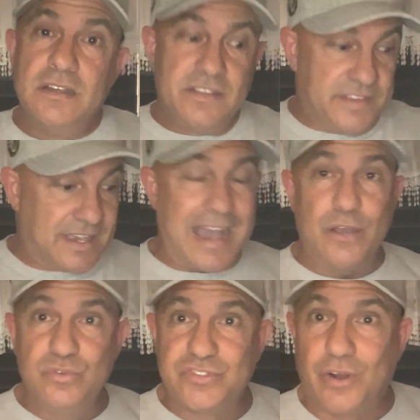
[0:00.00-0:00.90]
the guy
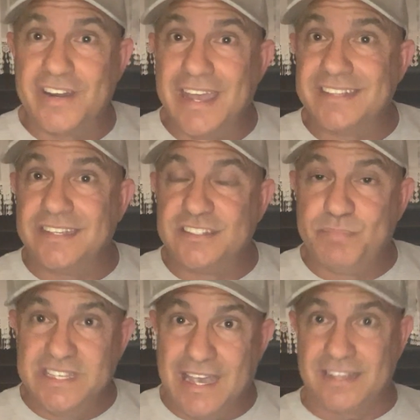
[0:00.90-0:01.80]
who started
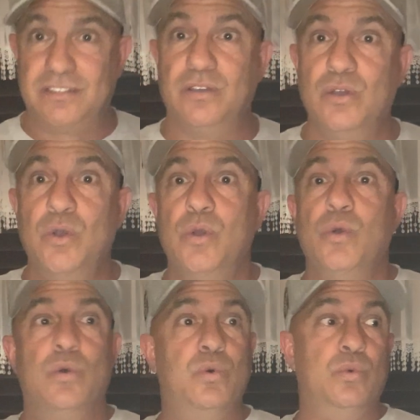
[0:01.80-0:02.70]
SSPX,
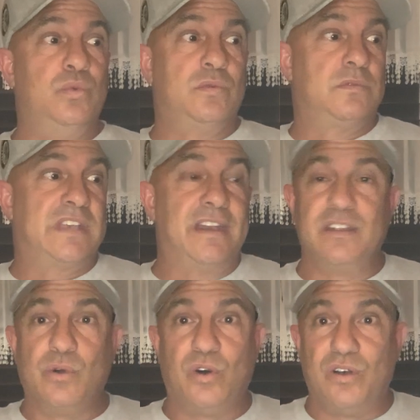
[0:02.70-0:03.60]
who
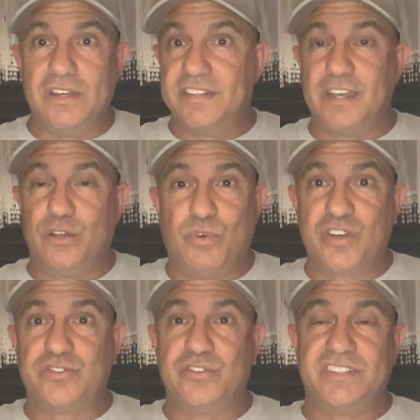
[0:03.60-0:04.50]
Kennedy Hall and Taylor
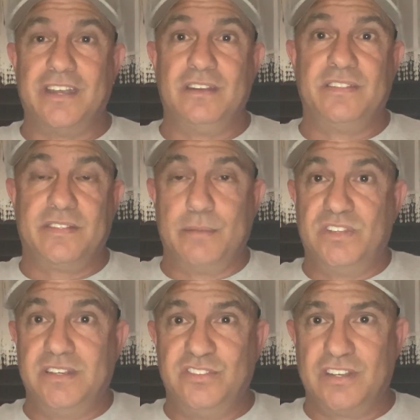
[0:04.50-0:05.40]
Marshall said they
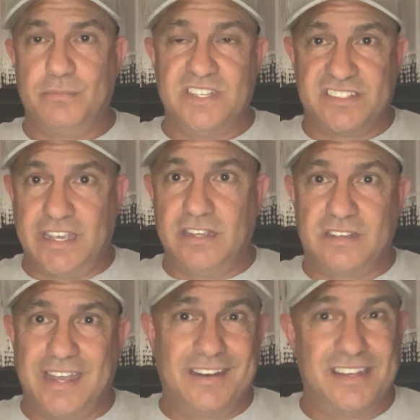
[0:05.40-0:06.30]
believe he's going to be a saint,
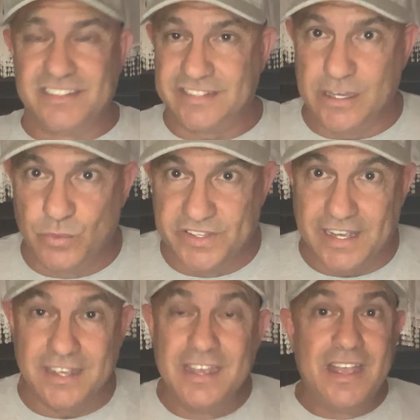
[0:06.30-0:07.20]
canonize a saint one
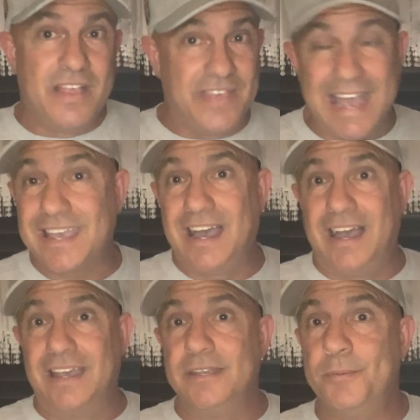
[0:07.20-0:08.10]
day. That
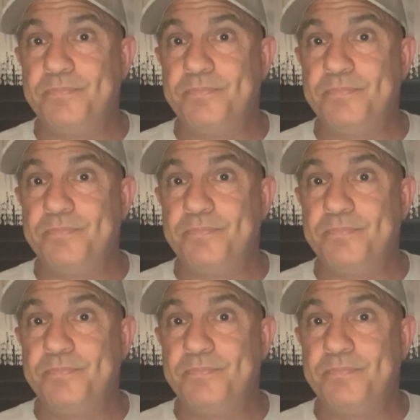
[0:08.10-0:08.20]
guy